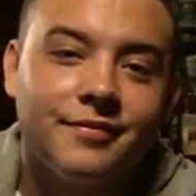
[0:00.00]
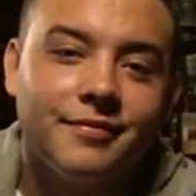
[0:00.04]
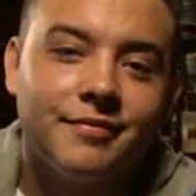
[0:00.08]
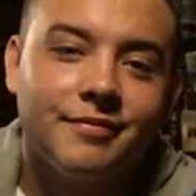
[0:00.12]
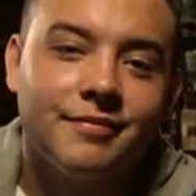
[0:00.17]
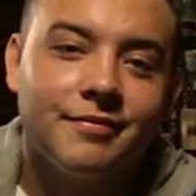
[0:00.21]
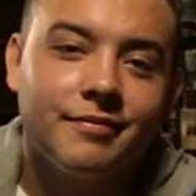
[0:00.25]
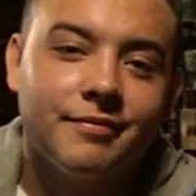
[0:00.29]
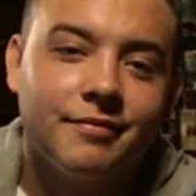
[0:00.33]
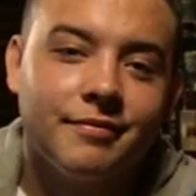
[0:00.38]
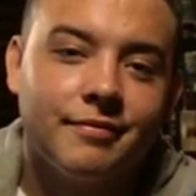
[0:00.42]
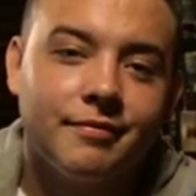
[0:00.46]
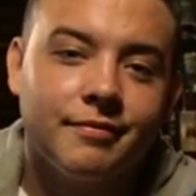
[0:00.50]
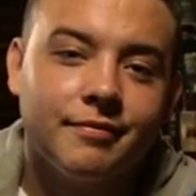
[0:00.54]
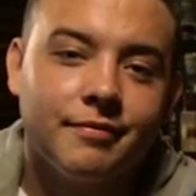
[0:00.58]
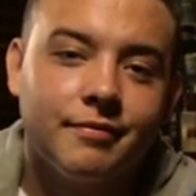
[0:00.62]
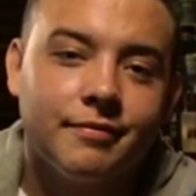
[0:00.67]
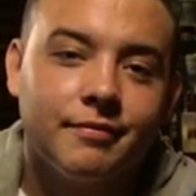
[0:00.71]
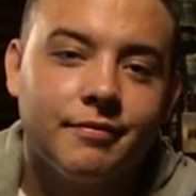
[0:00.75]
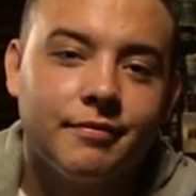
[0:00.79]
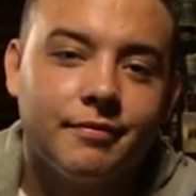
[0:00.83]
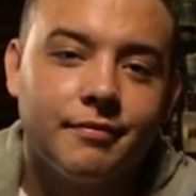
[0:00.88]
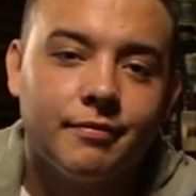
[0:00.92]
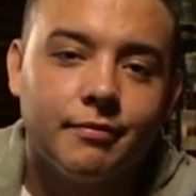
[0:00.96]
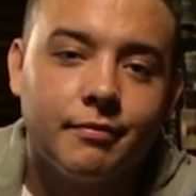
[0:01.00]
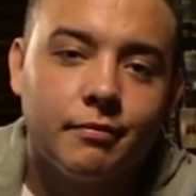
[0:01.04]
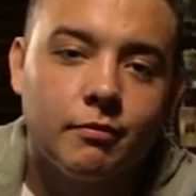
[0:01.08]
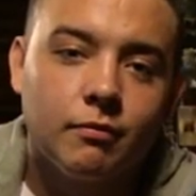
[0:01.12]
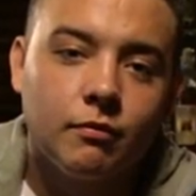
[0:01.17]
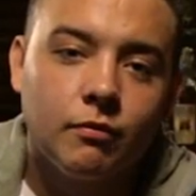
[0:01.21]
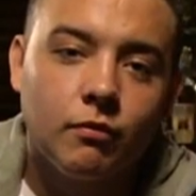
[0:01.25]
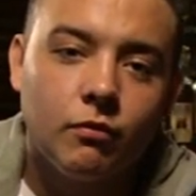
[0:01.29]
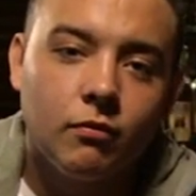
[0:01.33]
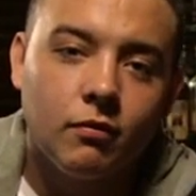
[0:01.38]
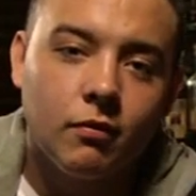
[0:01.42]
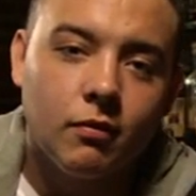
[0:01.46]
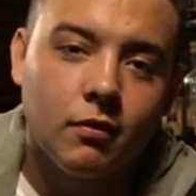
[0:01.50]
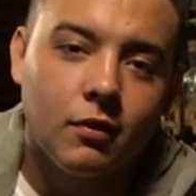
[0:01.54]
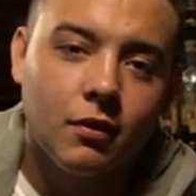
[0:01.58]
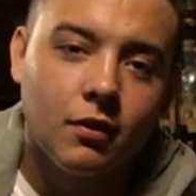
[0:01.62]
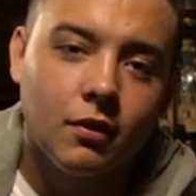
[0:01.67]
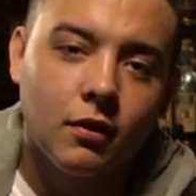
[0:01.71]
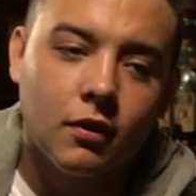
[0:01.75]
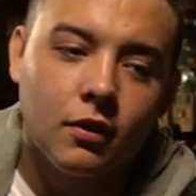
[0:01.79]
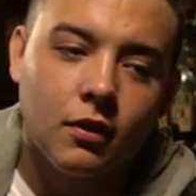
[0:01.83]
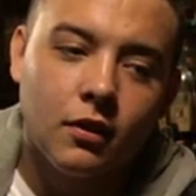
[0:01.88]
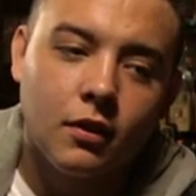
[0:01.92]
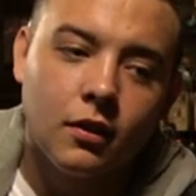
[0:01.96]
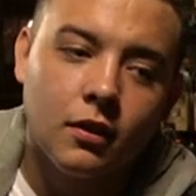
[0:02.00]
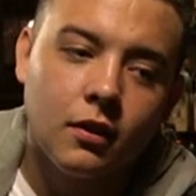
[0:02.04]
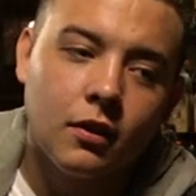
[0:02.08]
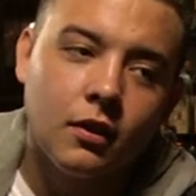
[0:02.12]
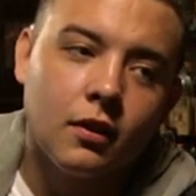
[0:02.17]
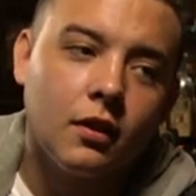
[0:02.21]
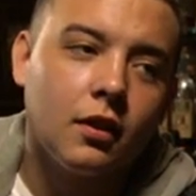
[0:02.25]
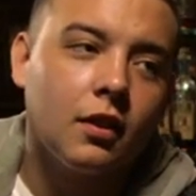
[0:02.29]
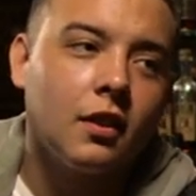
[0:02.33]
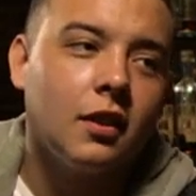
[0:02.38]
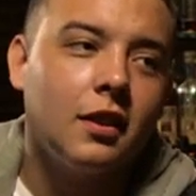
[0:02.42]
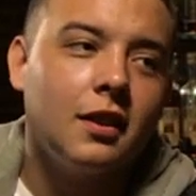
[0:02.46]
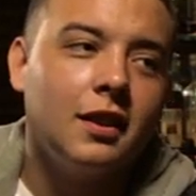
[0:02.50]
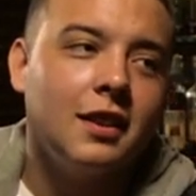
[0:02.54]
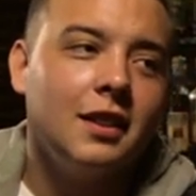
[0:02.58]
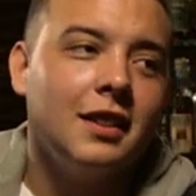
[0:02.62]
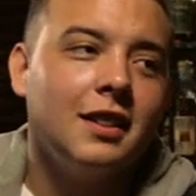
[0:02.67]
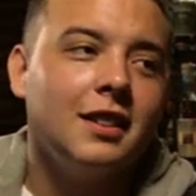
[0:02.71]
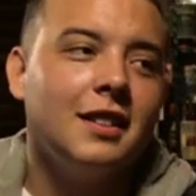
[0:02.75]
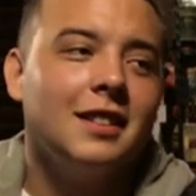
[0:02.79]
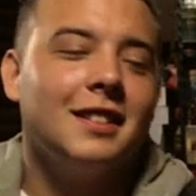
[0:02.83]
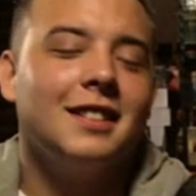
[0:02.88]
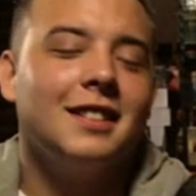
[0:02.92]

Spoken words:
(silent)